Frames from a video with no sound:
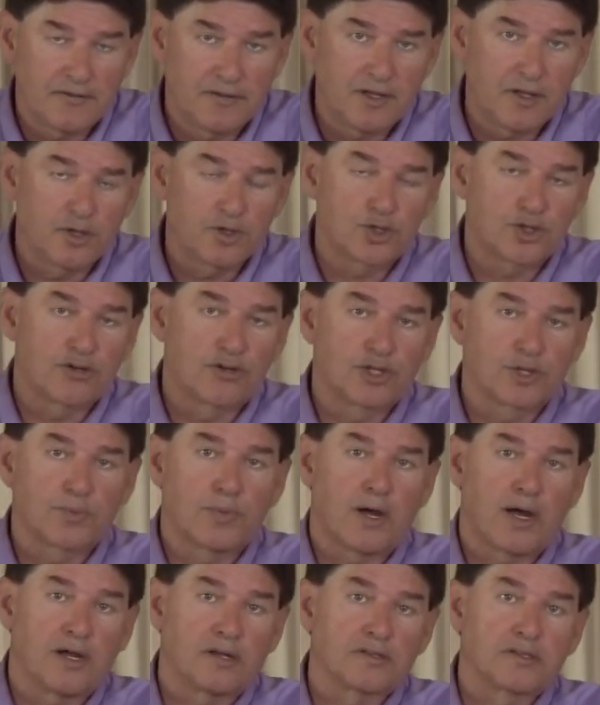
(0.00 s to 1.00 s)
If the insurance
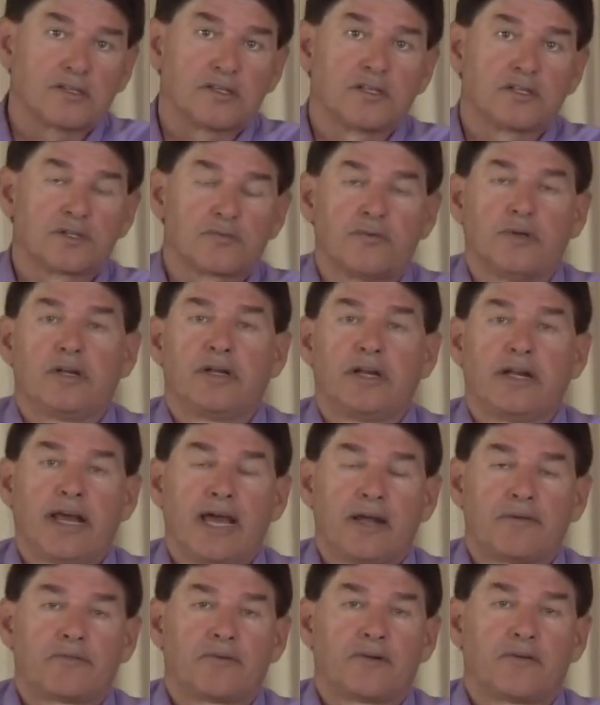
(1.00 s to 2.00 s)
policy is written in
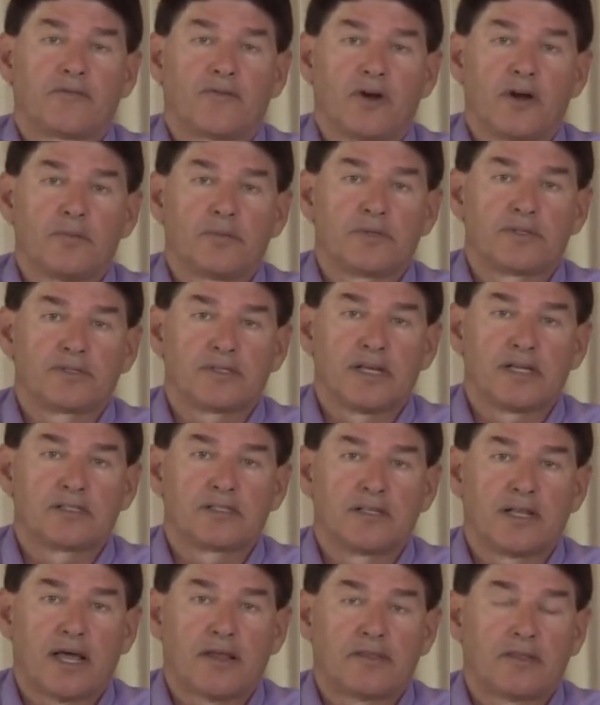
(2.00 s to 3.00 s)
adverb verb and
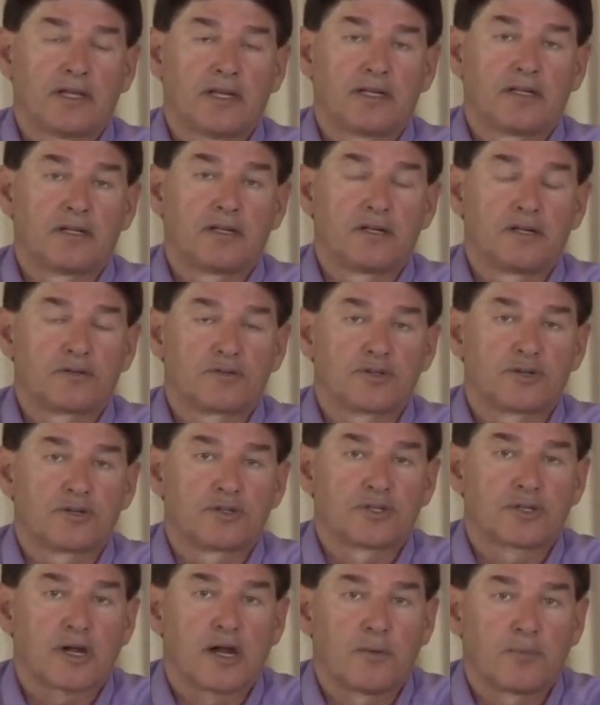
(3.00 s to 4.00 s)
says nothing and the
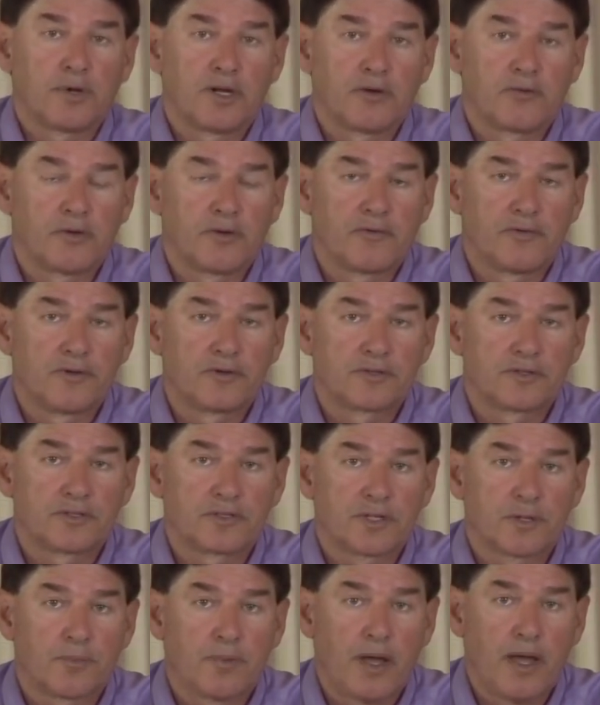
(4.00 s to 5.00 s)
insurance company
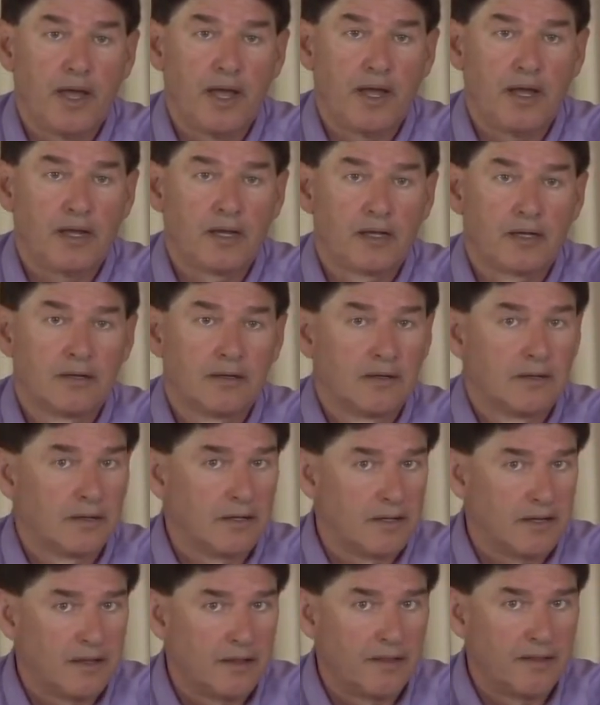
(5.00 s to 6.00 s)
refuses to pay,
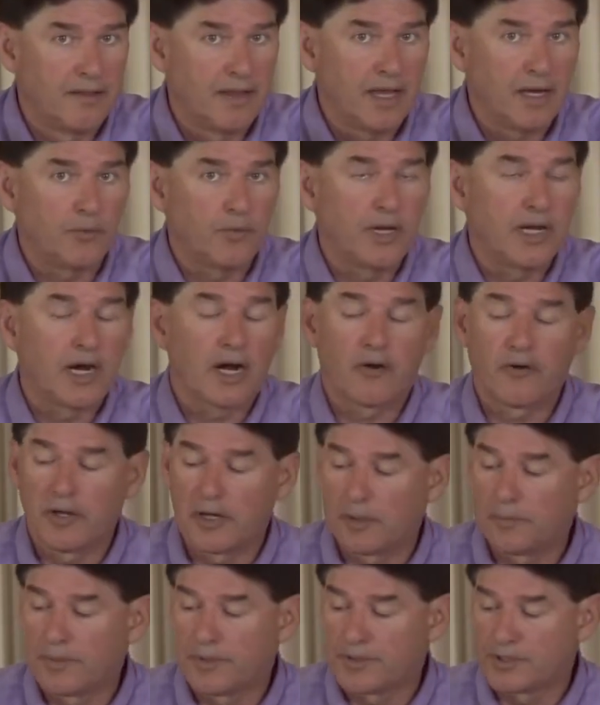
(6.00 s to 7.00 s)
then we are
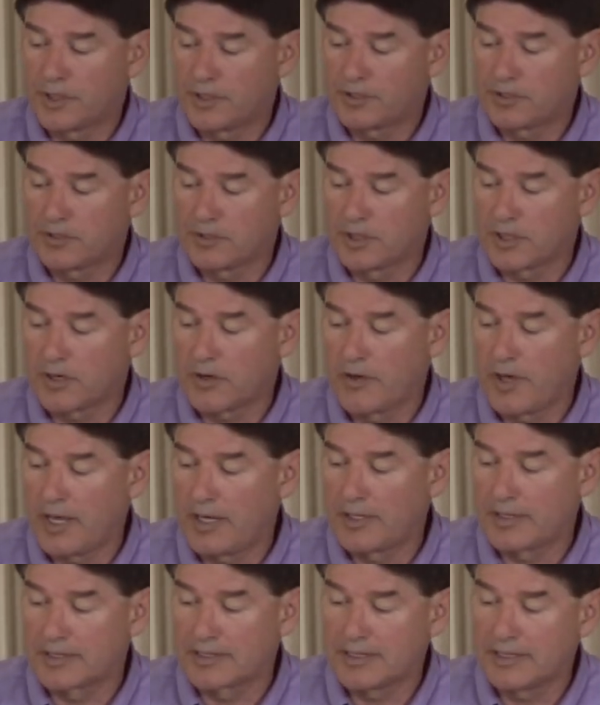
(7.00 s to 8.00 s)
in a position to go
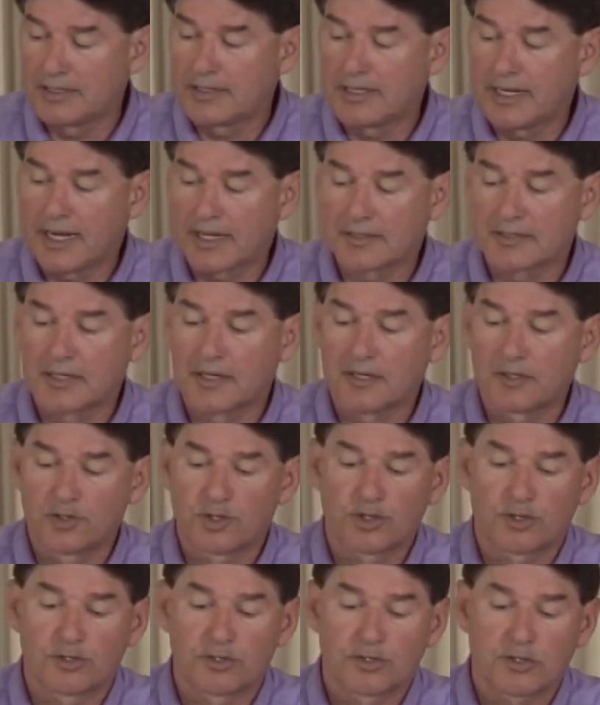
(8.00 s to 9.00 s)
ahead and syntax that
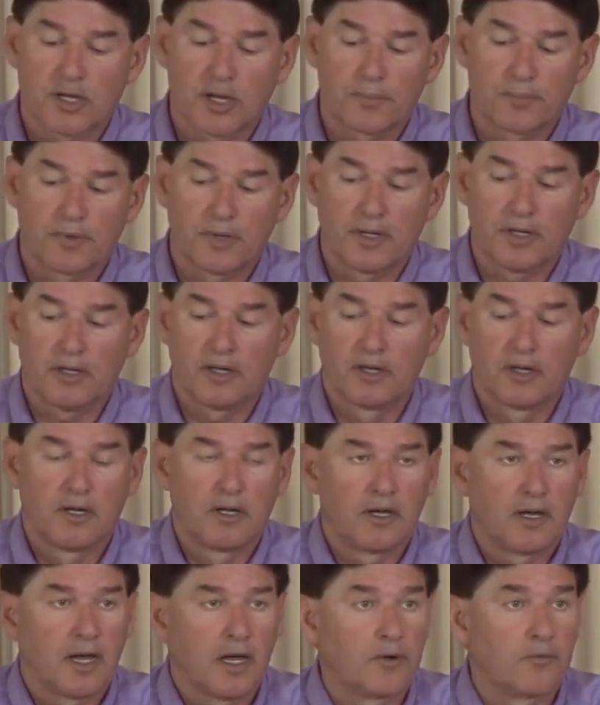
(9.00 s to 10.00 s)
insurance company
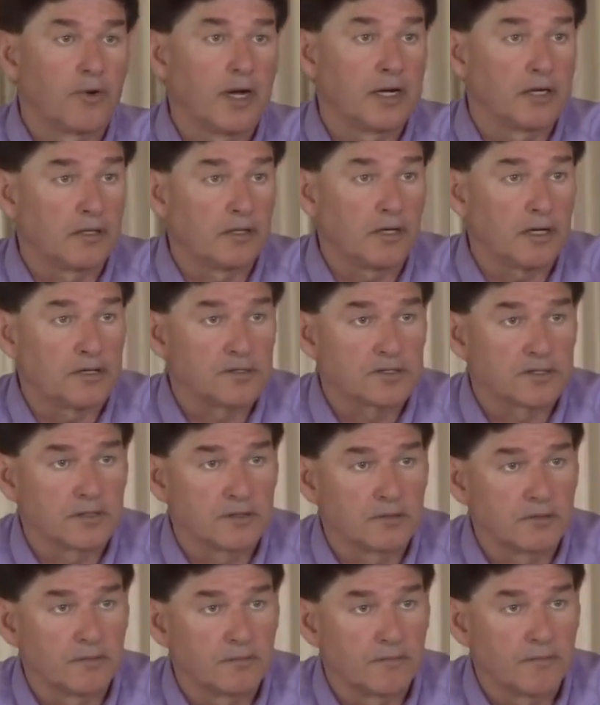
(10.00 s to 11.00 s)
and write a
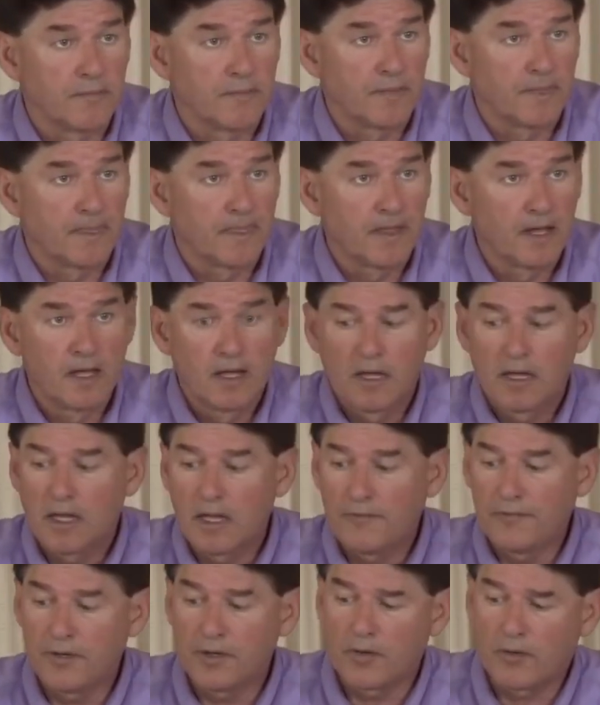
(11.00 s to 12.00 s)
lawsuit.
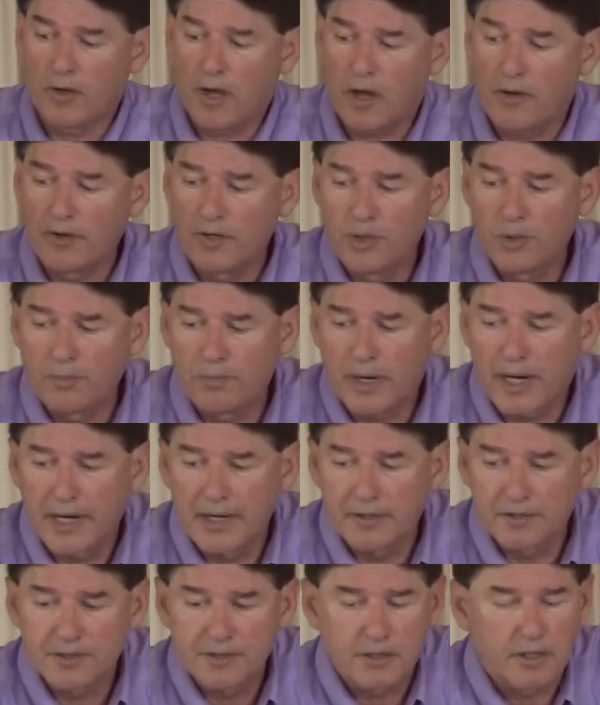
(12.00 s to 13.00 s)
If you go out and you
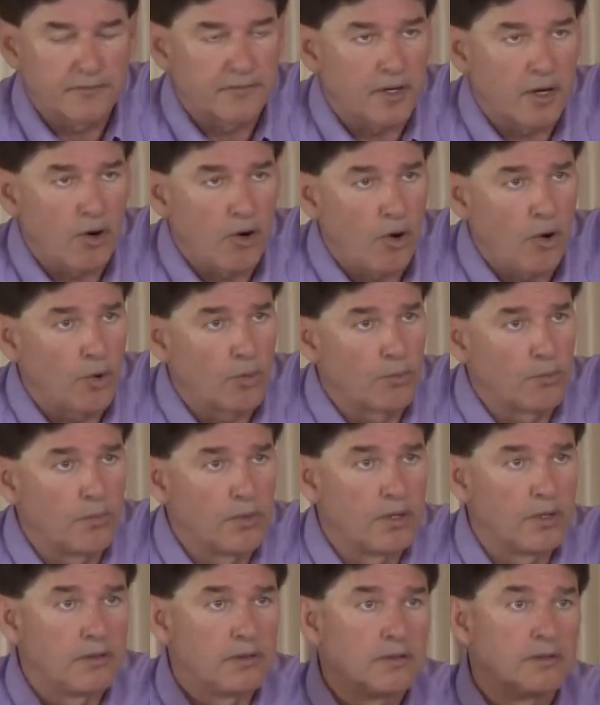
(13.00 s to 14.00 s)
buy yourself a home,